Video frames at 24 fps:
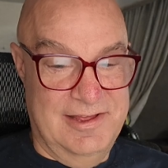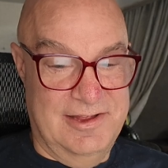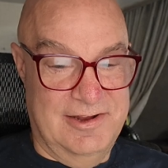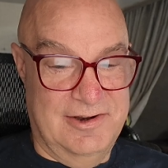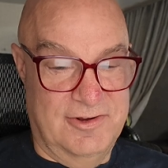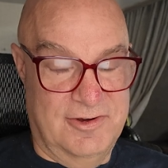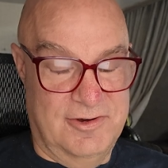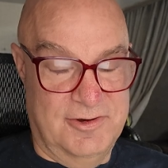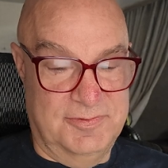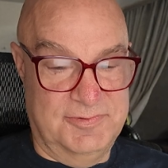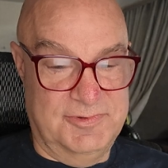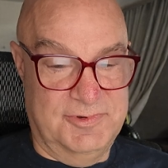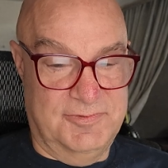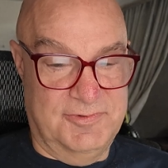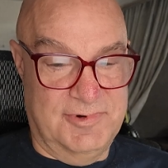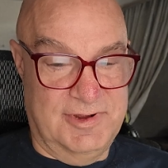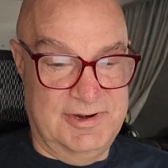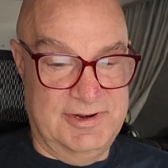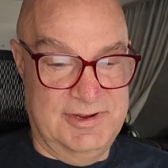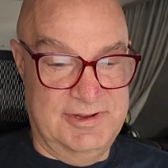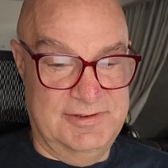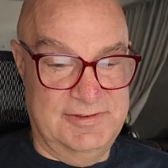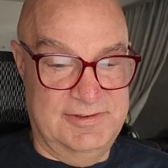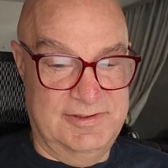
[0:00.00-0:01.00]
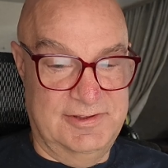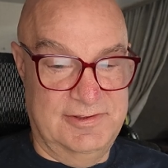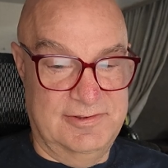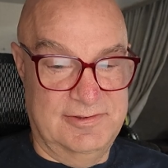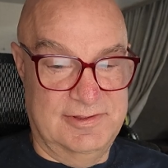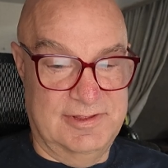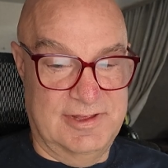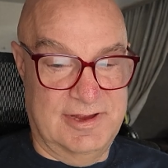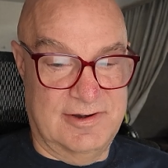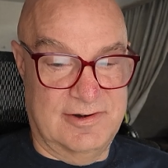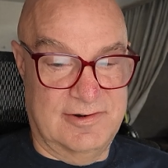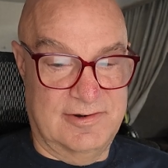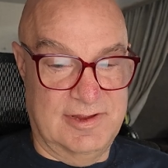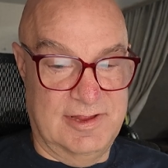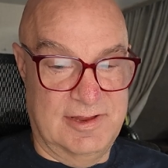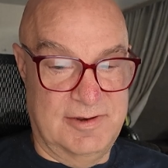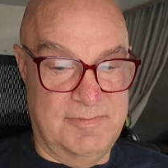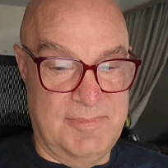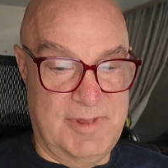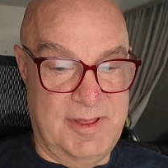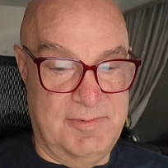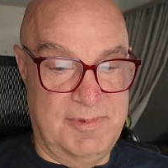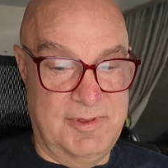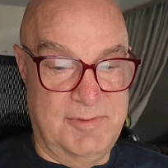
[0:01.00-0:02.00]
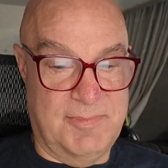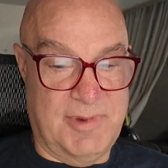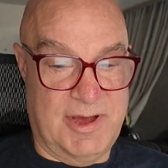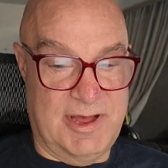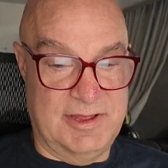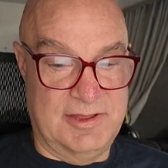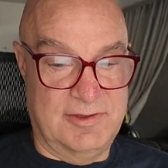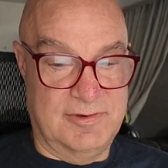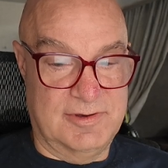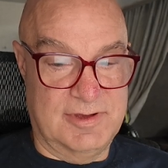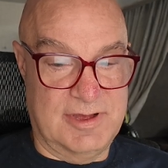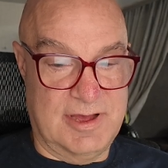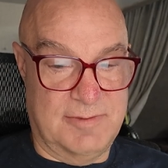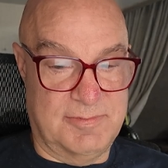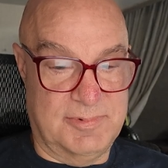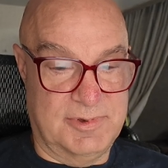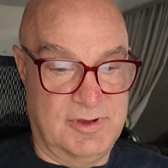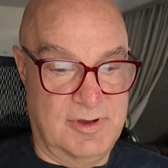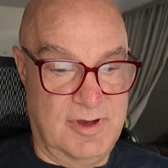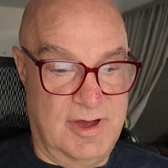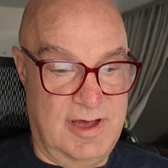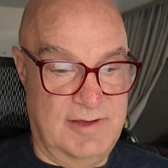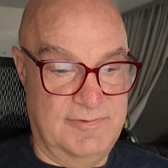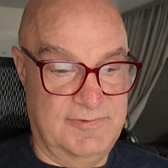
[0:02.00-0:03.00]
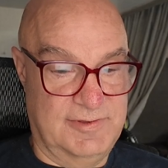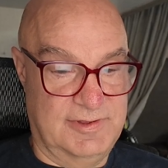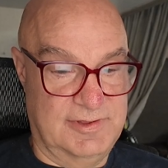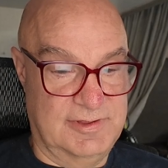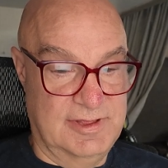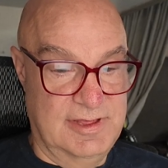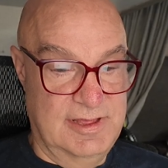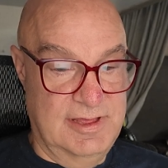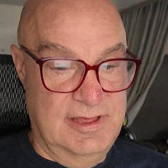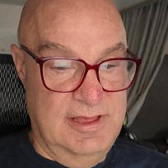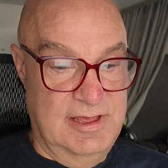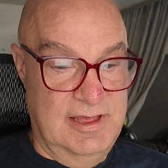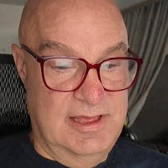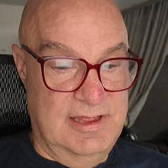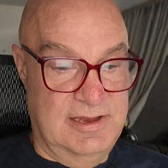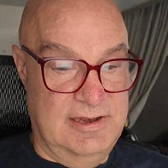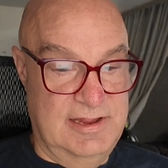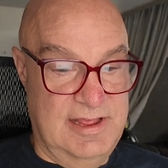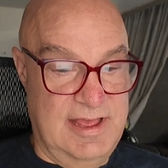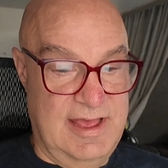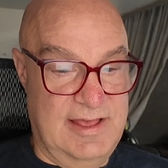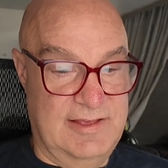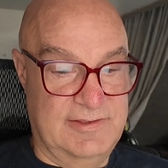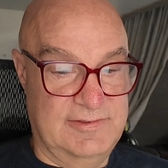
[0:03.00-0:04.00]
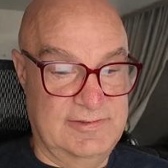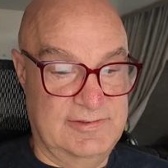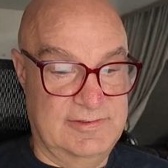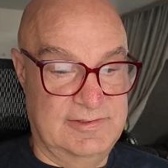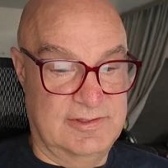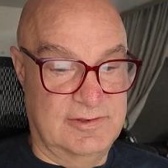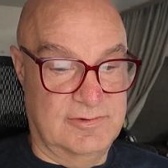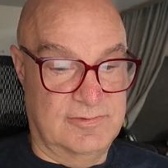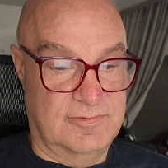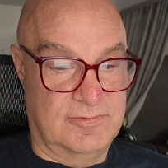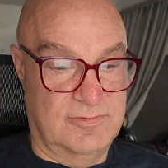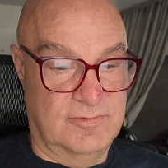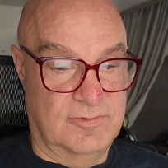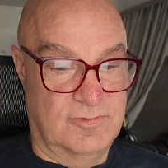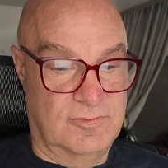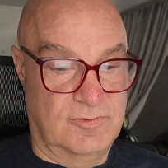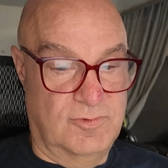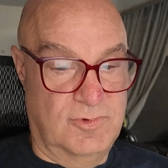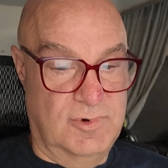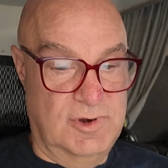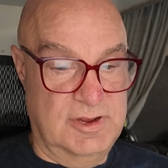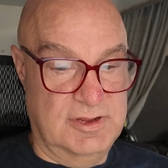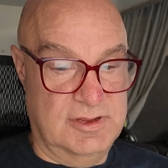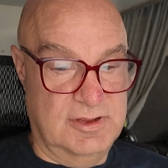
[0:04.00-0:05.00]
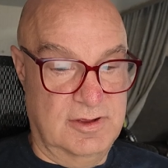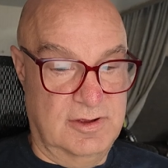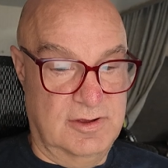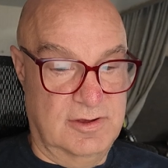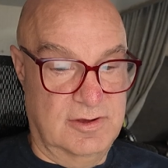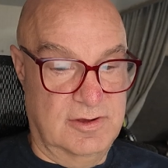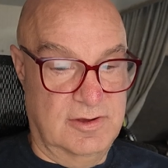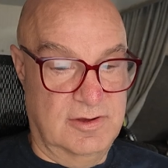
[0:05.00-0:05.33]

and hope to run into you there and maybe buy you a cup of coffee. And yes, the Rick